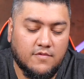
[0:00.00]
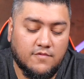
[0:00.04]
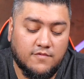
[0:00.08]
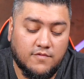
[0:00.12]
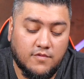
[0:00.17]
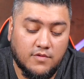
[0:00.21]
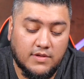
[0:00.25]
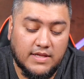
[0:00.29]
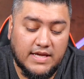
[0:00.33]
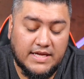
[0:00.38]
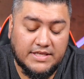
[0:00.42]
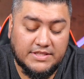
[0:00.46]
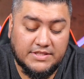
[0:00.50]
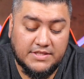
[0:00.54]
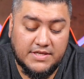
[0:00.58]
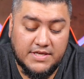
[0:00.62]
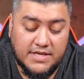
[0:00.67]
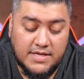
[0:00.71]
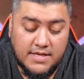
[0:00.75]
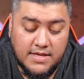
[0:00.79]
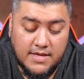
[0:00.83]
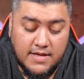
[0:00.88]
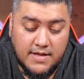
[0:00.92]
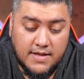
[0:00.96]
full
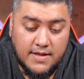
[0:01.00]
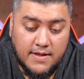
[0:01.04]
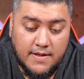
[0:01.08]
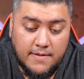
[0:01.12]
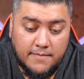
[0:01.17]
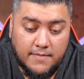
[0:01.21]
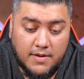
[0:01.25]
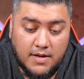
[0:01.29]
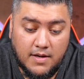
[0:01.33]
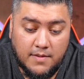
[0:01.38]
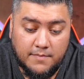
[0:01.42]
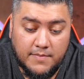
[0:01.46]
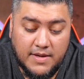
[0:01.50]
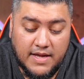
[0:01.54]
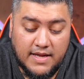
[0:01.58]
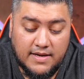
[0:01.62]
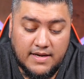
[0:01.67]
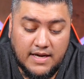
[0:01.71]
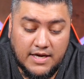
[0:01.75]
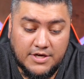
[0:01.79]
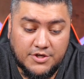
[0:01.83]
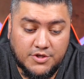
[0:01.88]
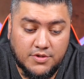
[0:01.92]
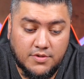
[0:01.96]
HD.
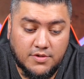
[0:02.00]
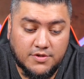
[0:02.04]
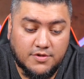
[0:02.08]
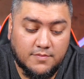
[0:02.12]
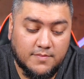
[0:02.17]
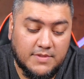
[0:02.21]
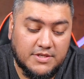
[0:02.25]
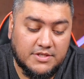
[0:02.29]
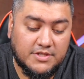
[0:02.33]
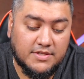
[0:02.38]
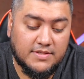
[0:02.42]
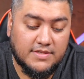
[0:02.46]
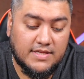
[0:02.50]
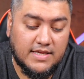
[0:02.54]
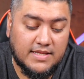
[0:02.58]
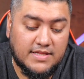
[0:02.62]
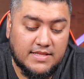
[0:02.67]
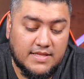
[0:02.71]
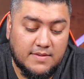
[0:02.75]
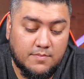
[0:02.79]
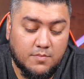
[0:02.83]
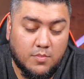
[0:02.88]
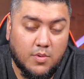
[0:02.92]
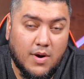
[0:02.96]
And I should also mention
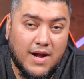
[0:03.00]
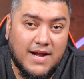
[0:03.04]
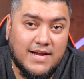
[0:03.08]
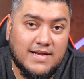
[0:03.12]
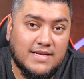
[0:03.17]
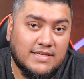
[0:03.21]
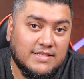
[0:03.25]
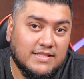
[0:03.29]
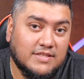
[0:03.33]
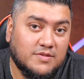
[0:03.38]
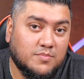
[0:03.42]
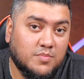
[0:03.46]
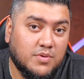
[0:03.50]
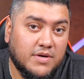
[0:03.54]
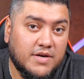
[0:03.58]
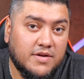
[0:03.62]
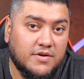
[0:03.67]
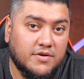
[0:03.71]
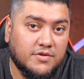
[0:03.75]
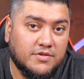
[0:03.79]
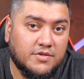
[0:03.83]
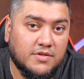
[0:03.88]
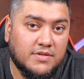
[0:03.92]
that the brightness is pretty good. So